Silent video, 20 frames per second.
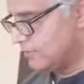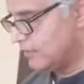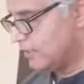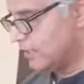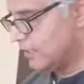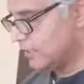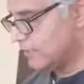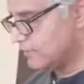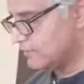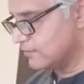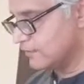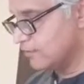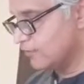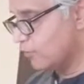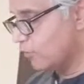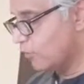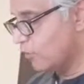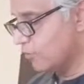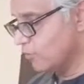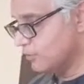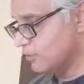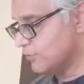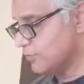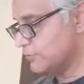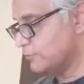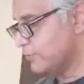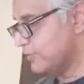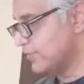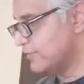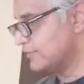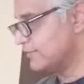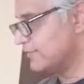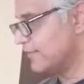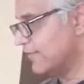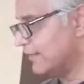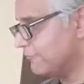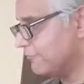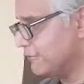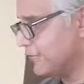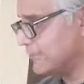I can see all those Brits
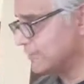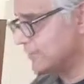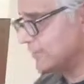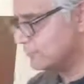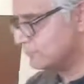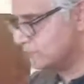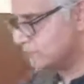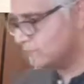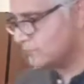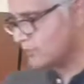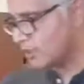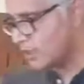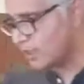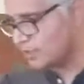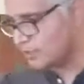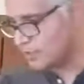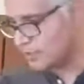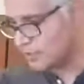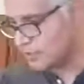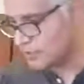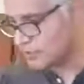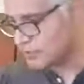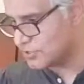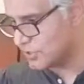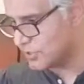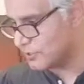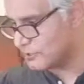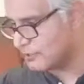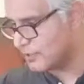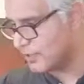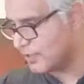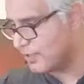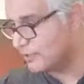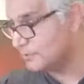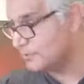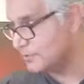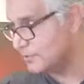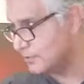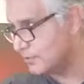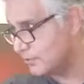salivating. Onion and cheese,
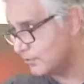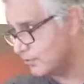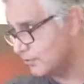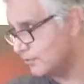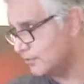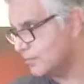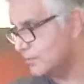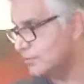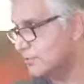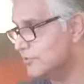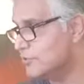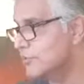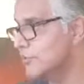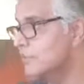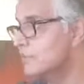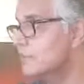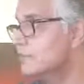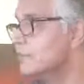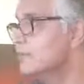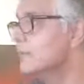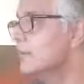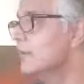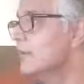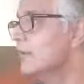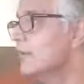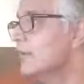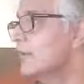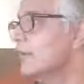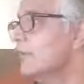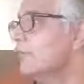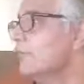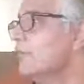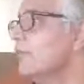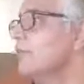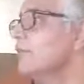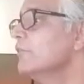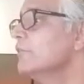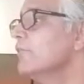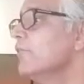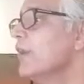absolutely genius.
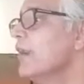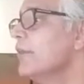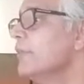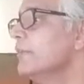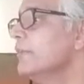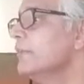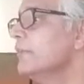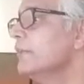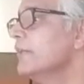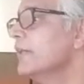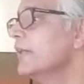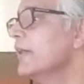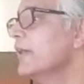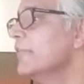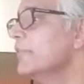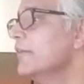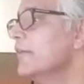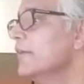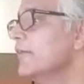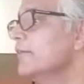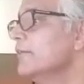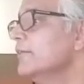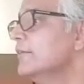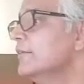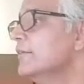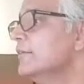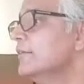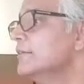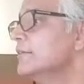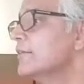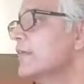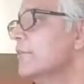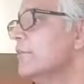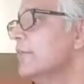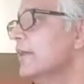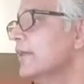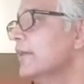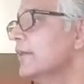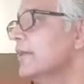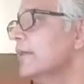Right, what happened to my camera? Let's come
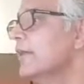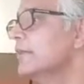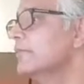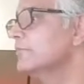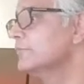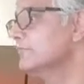back again.